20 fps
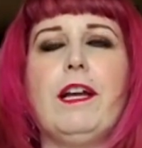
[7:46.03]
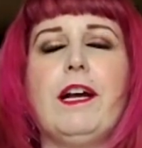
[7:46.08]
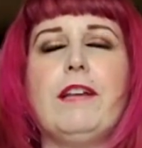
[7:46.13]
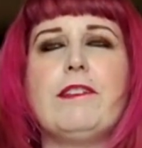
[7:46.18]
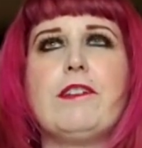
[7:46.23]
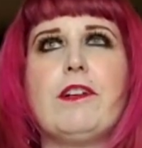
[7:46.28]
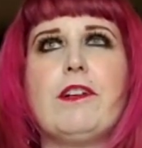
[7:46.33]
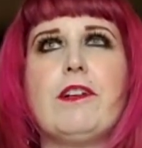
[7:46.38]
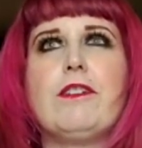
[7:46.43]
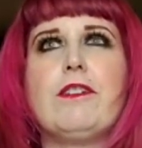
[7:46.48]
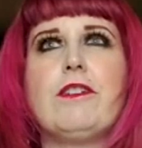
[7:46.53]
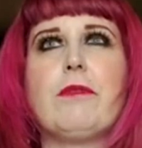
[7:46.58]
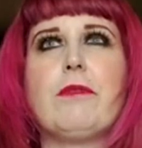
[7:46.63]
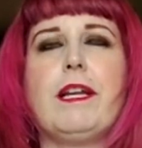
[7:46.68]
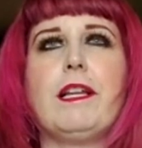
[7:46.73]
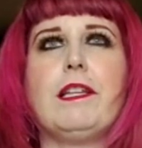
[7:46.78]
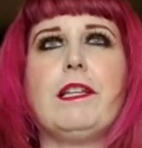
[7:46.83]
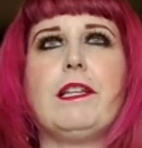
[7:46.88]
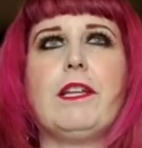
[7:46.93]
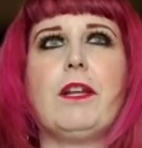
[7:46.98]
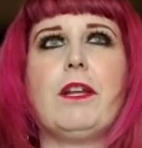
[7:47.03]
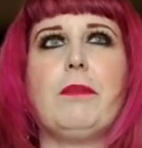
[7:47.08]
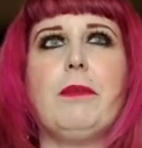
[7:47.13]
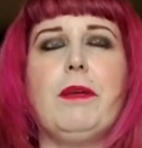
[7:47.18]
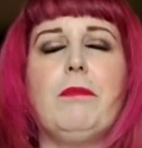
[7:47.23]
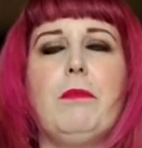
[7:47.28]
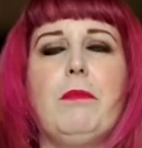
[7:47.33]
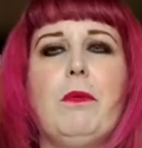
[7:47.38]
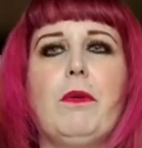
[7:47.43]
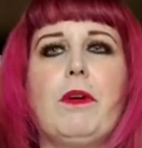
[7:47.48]
I started to write a little
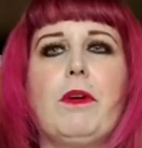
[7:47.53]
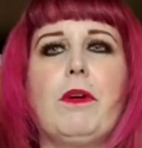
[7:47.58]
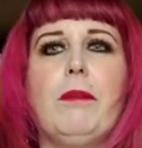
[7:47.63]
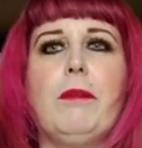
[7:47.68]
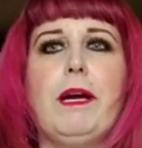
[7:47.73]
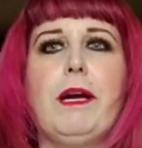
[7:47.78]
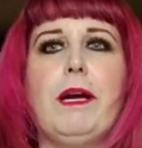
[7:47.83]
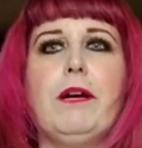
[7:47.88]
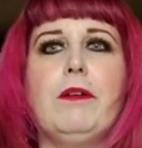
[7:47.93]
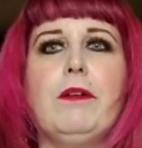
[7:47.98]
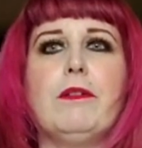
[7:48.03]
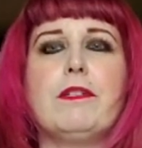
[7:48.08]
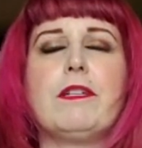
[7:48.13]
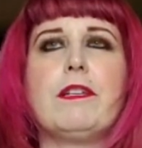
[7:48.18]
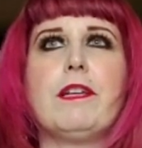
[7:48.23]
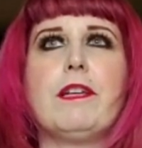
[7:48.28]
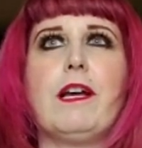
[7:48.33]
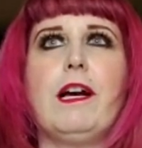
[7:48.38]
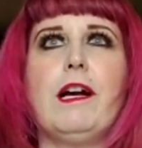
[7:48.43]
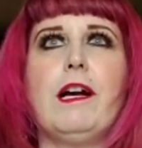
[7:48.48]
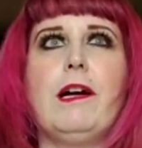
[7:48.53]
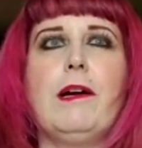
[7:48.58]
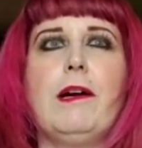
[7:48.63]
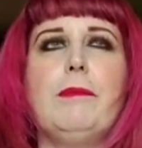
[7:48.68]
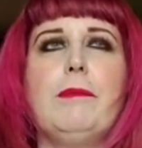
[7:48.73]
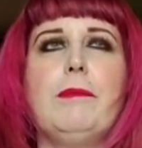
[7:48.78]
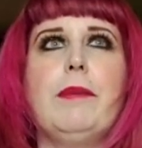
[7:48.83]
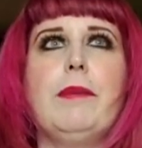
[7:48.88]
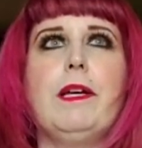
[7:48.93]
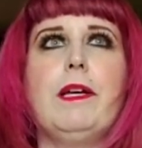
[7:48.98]
bit more about,
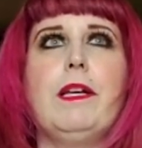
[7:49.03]
you